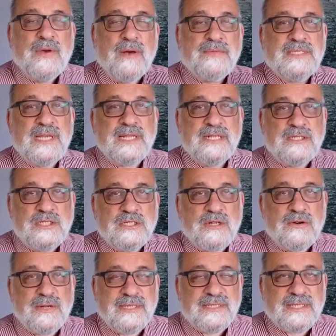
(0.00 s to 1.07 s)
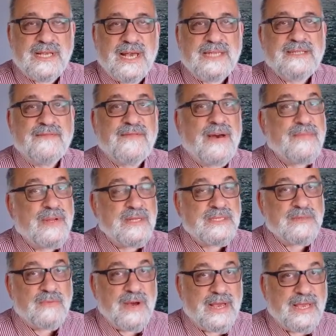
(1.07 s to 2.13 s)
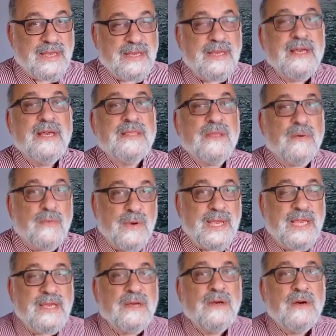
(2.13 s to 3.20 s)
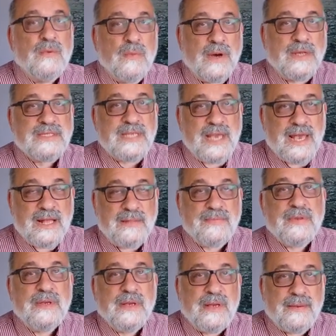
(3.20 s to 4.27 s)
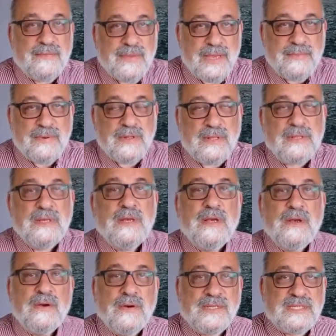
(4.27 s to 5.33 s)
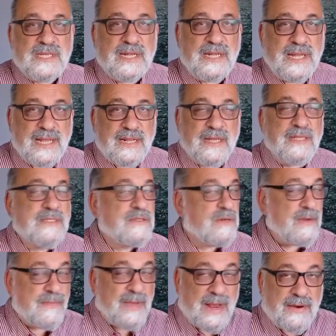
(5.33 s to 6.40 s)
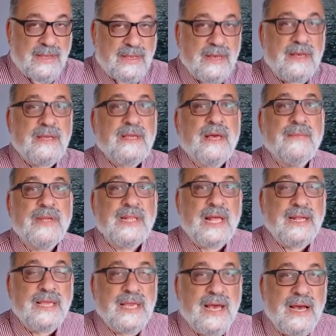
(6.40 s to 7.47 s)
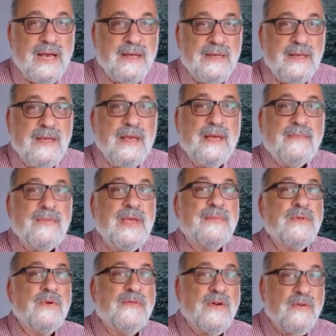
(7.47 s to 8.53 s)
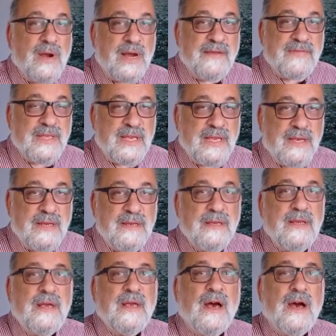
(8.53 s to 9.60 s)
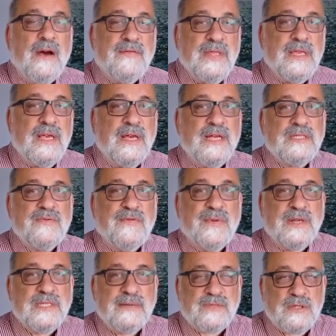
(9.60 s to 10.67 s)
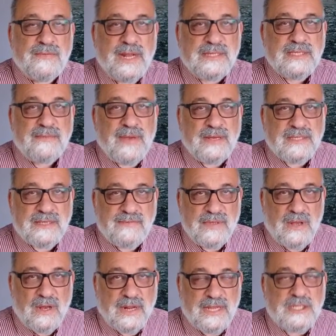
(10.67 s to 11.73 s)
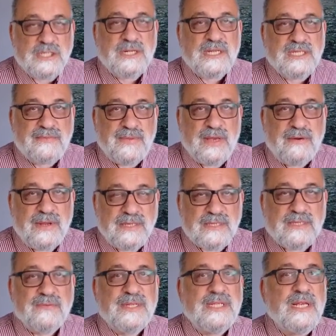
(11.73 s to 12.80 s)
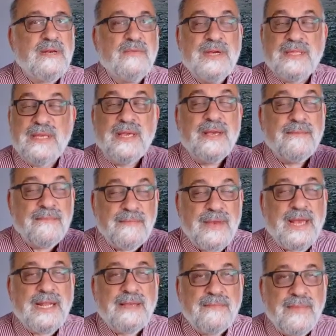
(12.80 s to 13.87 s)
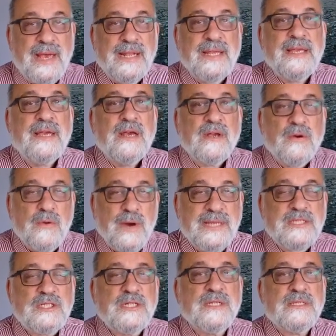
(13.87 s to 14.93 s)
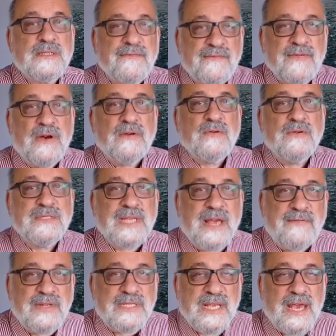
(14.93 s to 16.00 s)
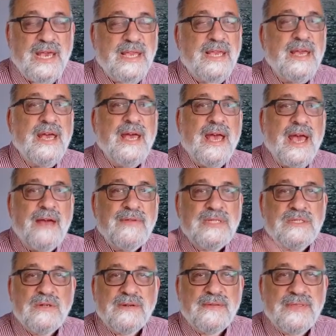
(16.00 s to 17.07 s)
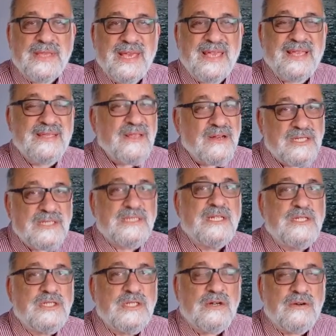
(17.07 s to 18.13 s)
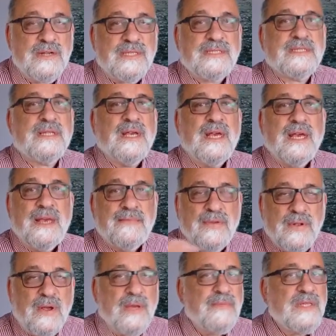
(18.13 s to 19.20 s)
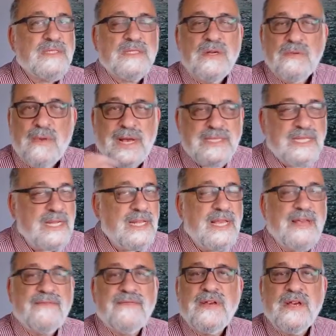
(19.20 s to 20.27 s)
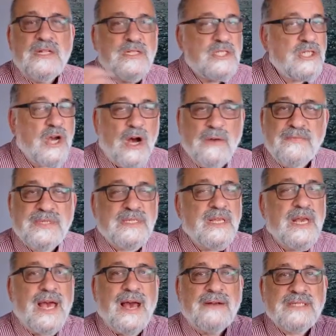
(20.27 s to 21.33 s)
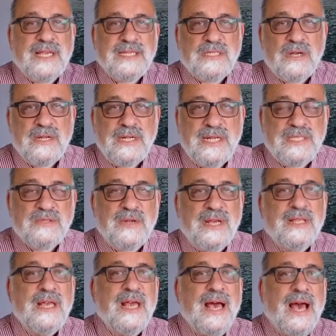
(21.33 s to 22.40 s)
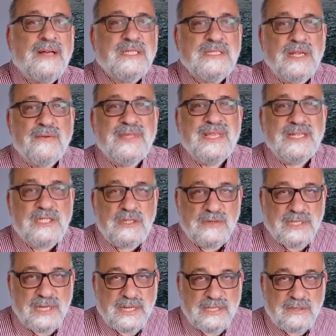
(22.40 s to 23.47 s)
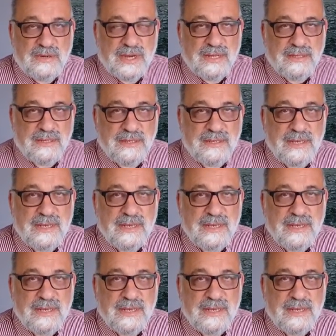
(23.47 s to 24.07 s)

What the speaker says: Pub Seed Insurance has a fabulous way that we want to help people who are still in England or America coming in Aliyah, people who have arrived here. Over the years, we've built up tremendous amounts of knowledge and experience. We deal with many, many questions and phone calls every day. Every sort of thing, not just insurance, employment, where to live, jobs, how to get on in Israel, how to deal with issues in Israel.